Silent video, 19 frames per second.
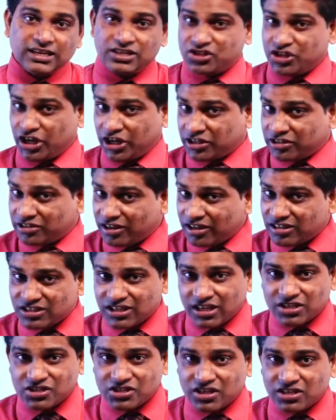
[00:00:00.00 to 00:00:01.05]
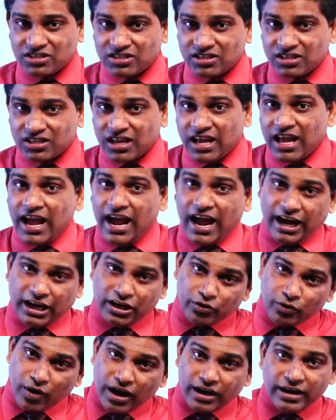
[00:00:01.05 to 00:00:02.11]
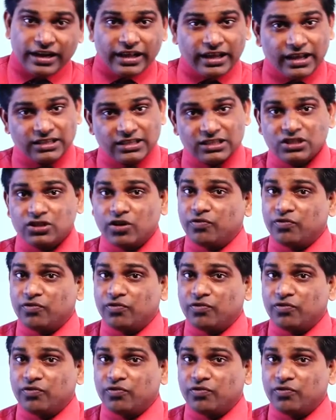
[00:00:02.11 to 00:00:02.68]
check transactions, advantages